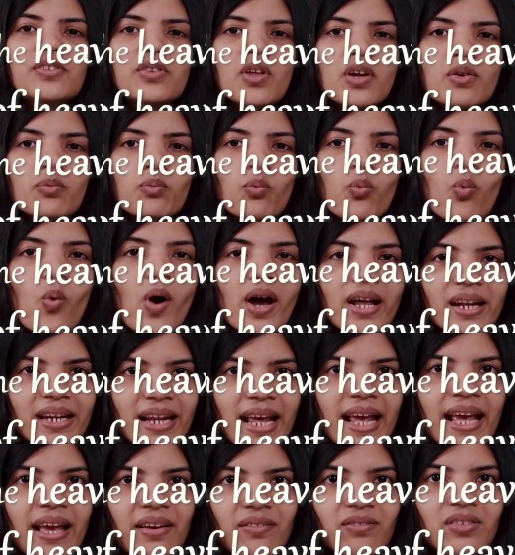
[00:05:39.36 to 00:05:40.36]
it's not one
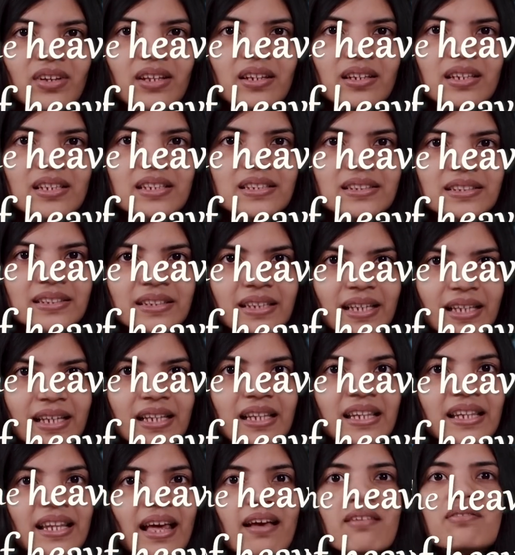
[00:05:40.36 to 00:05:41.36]
heaven, it's
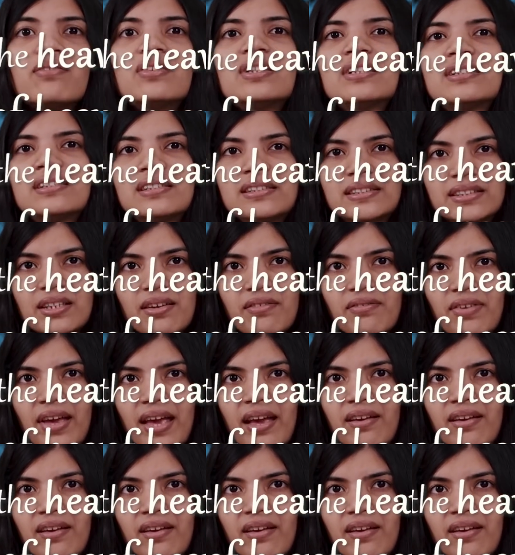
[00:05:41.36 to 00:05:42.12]
like levels of